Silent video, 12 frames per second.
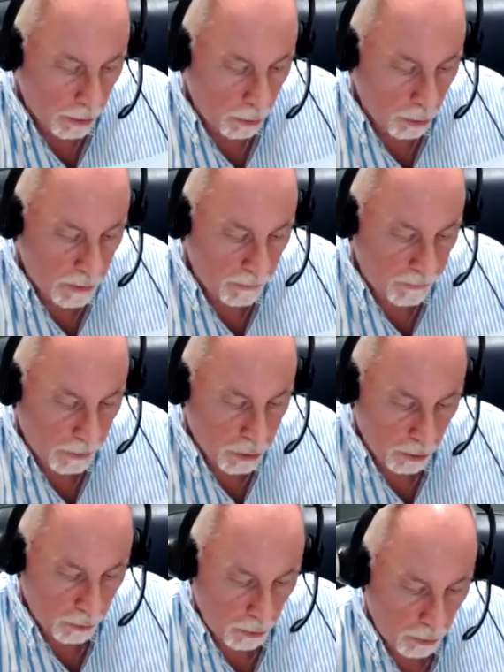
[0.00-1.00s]
the
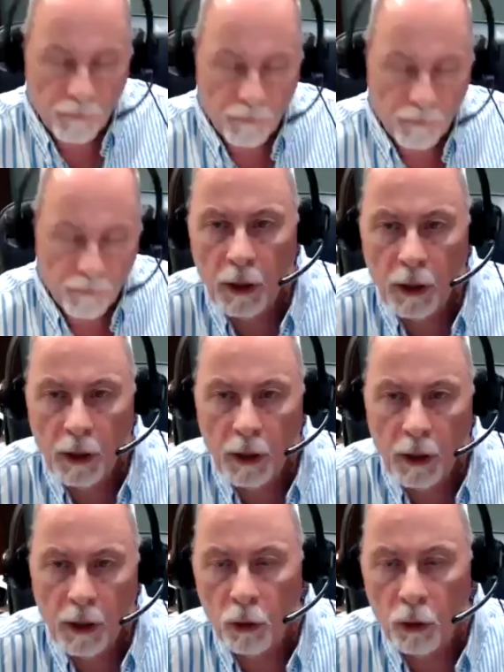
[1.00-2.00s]
crucifixion of Christ
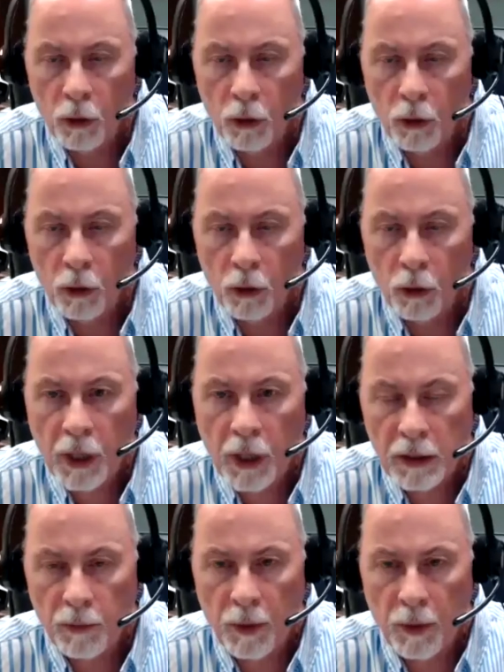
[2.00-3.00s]
fulfilled Old
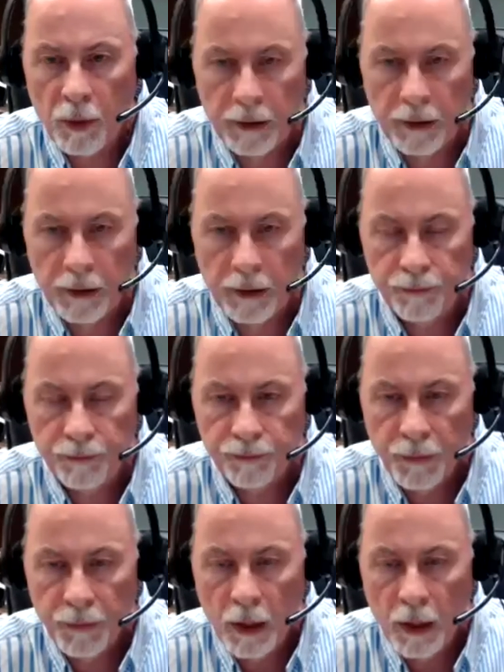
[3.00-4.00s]
Testament prophecy.
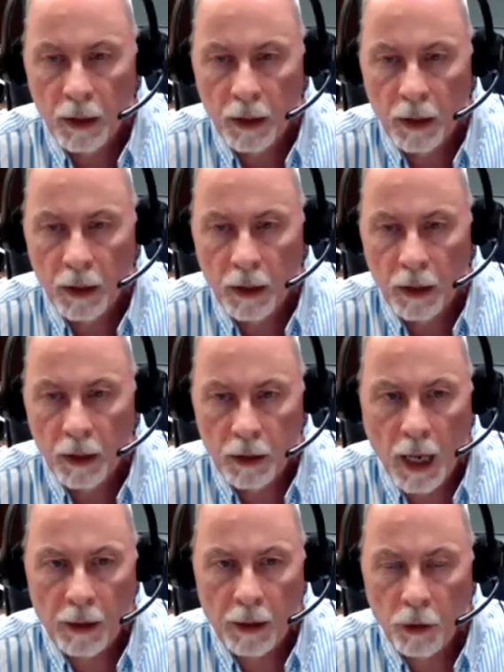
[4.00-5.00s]

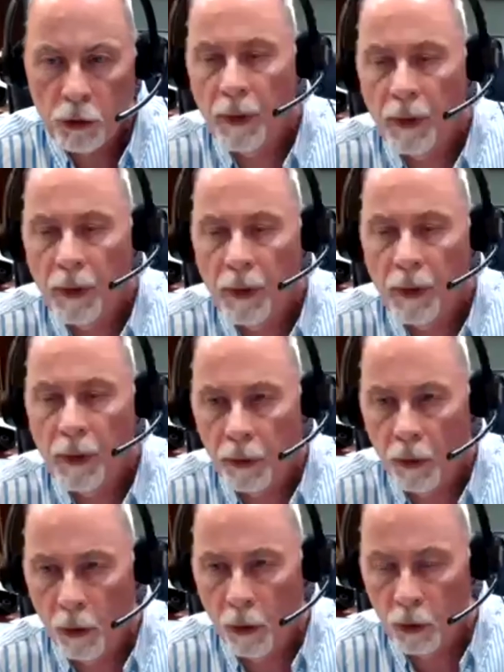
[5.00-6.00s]
Tonight, there's going to be a
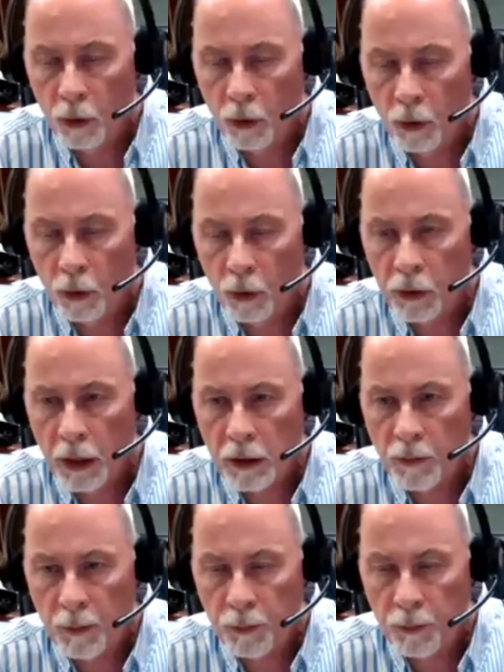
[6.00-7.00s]
couple of other Old
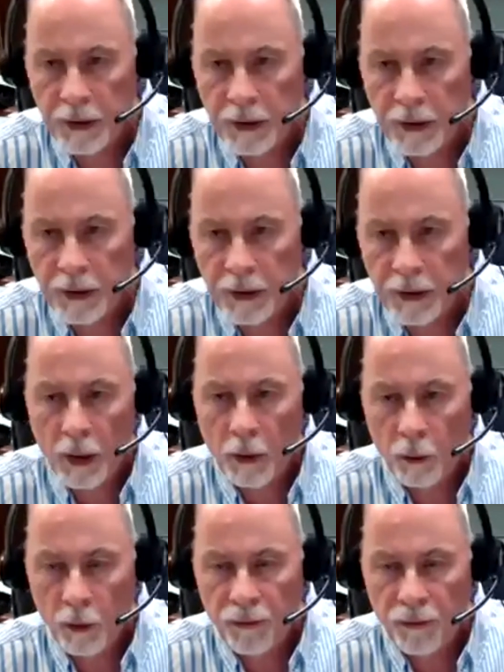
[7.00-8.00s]
Testament prophecies
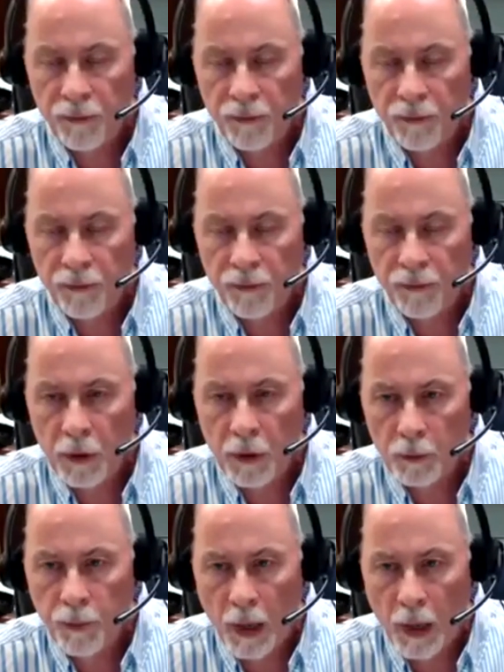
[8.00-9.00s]
that were fulfilled